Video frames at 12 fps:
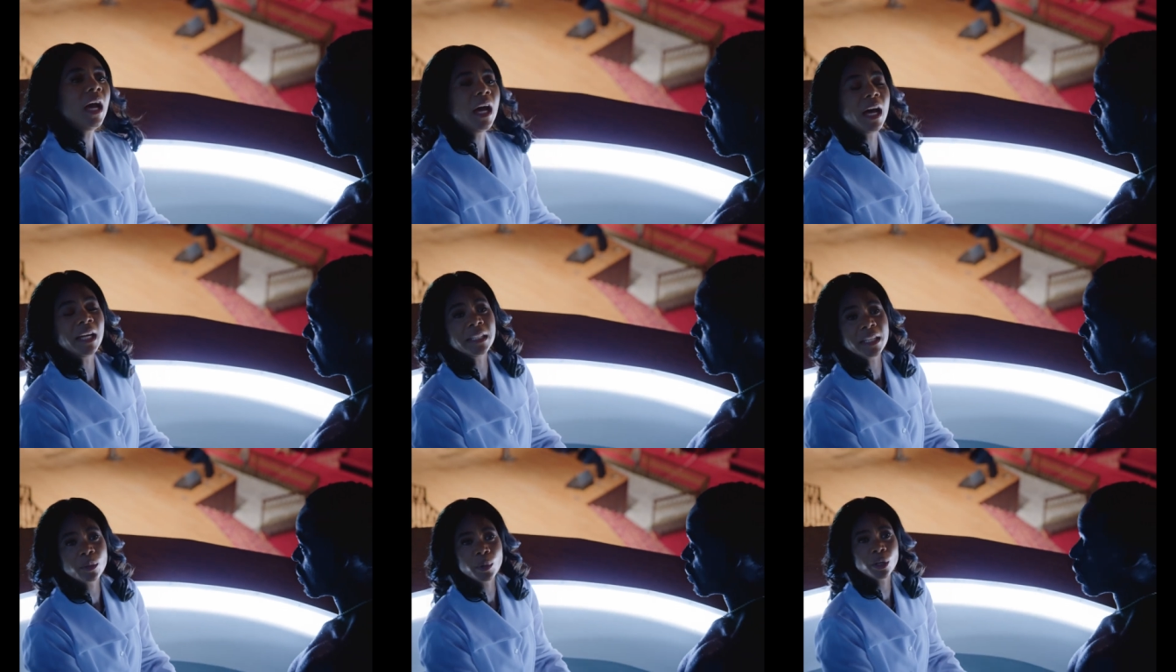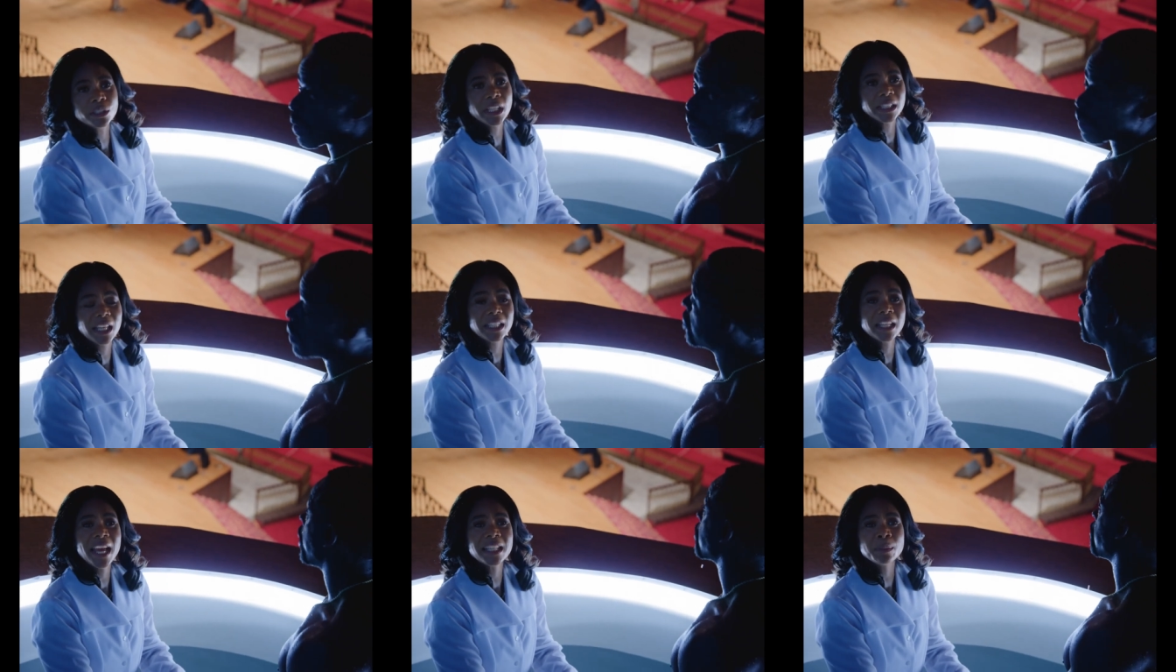Uh, Anita, we're gonna take that
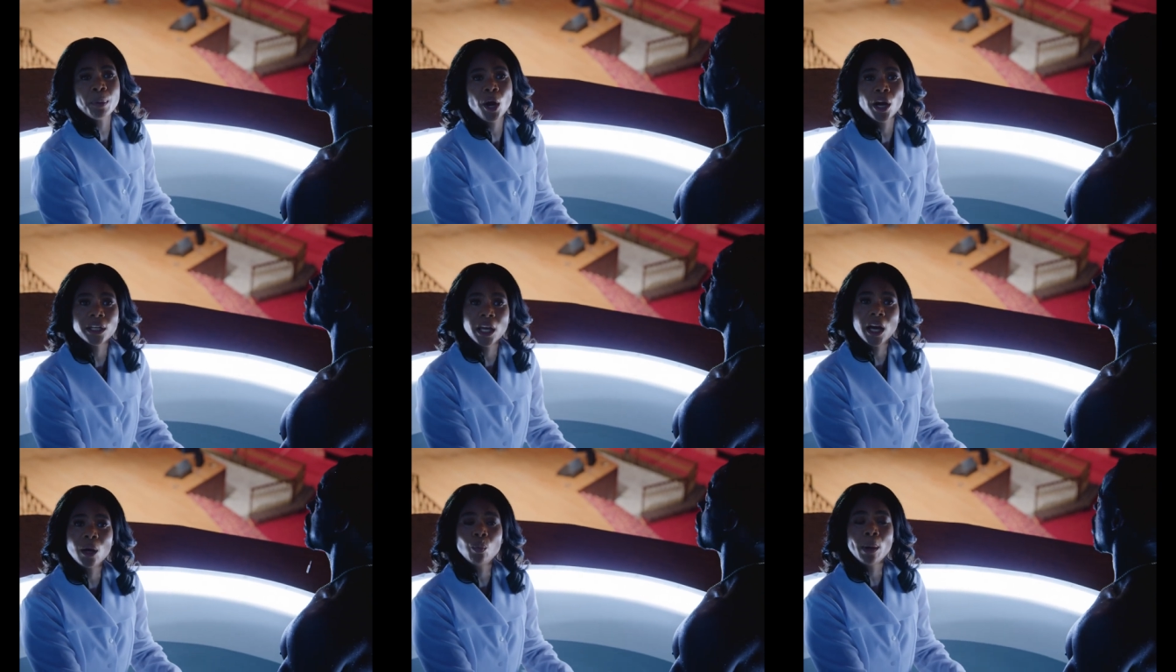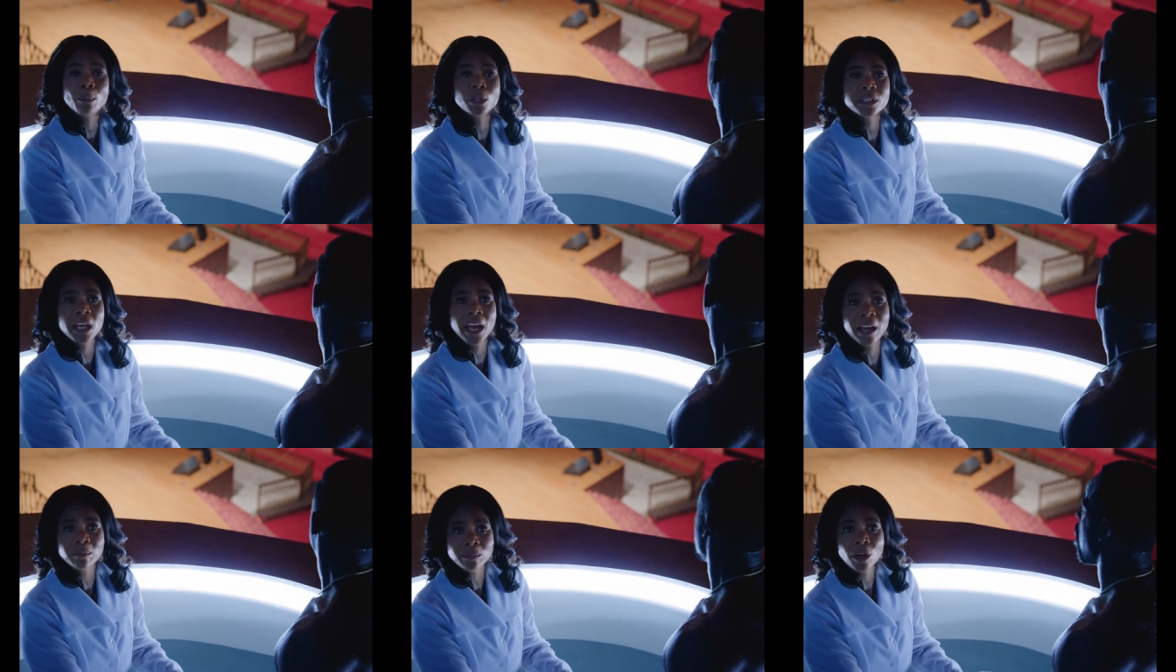last part uh, one more
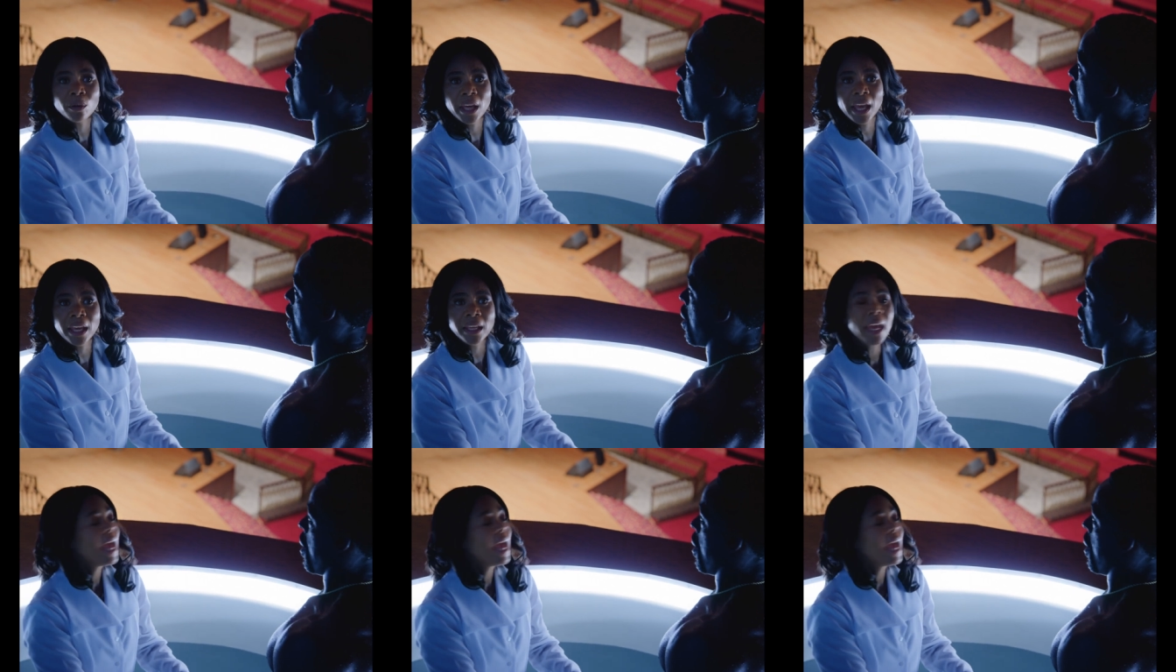time, okay?